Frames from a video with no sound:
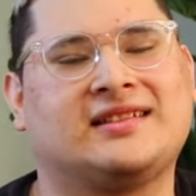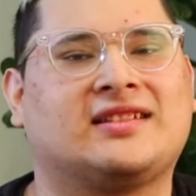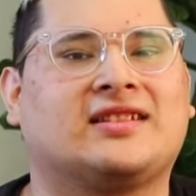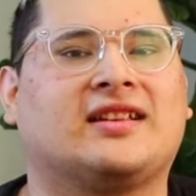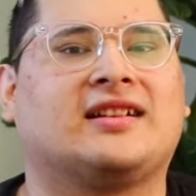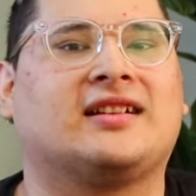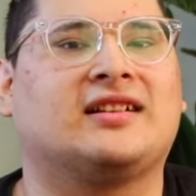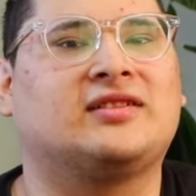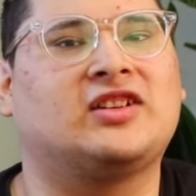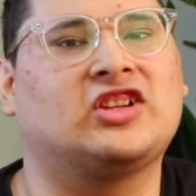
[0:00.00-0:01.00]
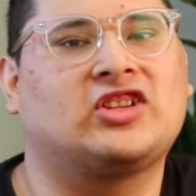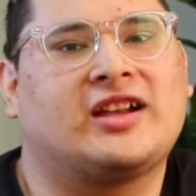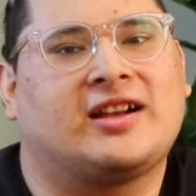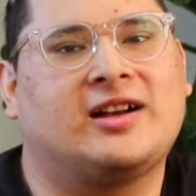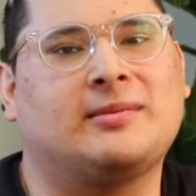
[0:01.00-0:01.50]
Just like a
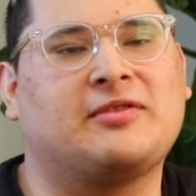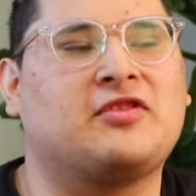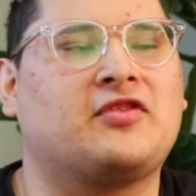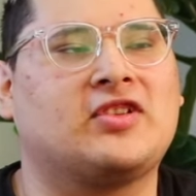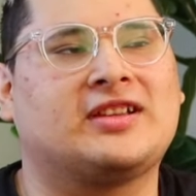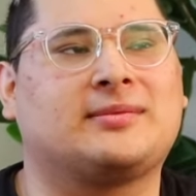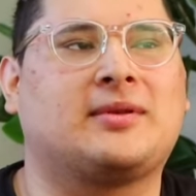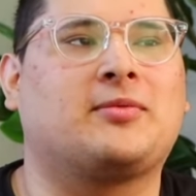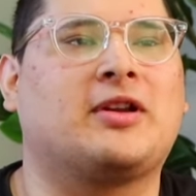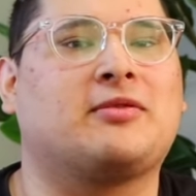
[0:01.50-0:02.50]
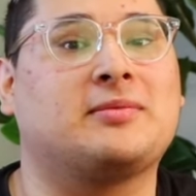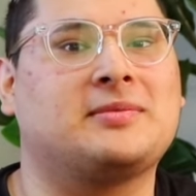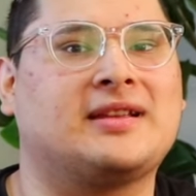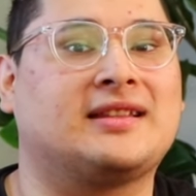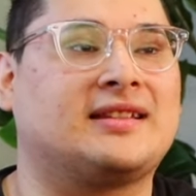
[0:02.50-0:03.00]
checkup if you feel like some type of way.
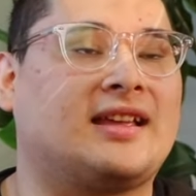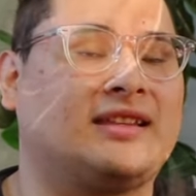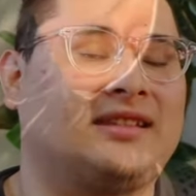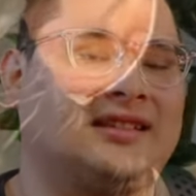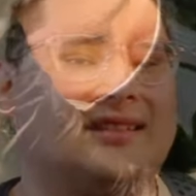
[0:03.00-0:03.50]
It's nice.